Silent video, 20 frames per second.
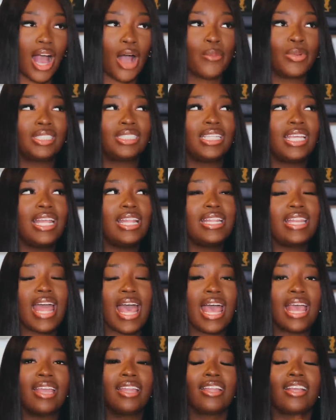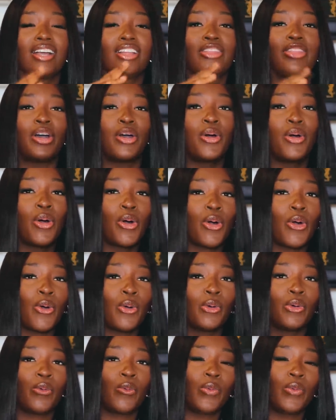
I was in that the whole